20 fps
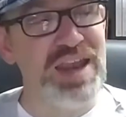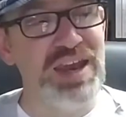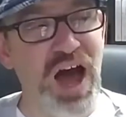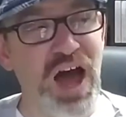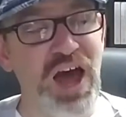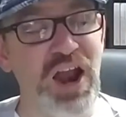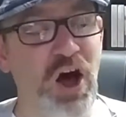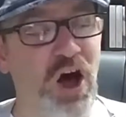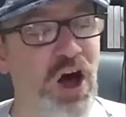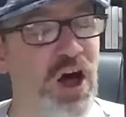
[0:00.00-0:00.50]

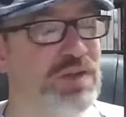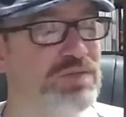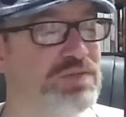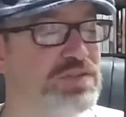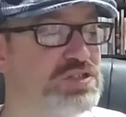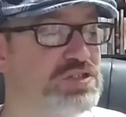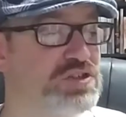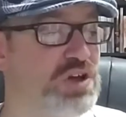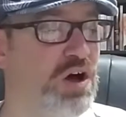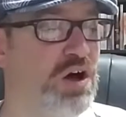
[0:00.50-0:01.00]
not all of
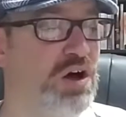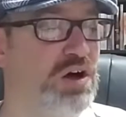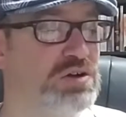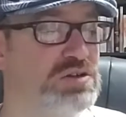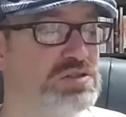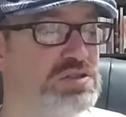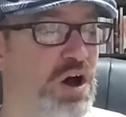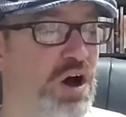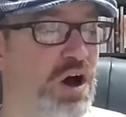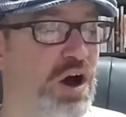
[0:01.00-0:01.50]
the
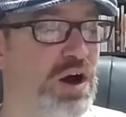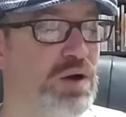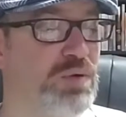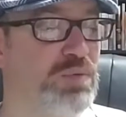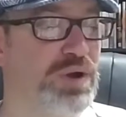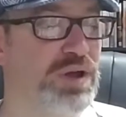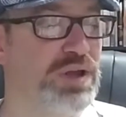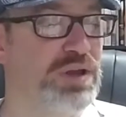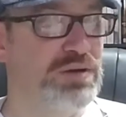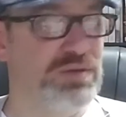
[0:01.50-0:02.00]
songs are
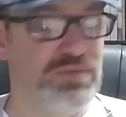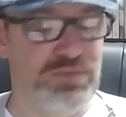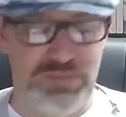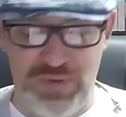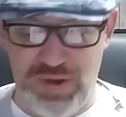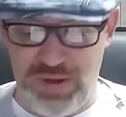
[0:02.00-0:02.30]
written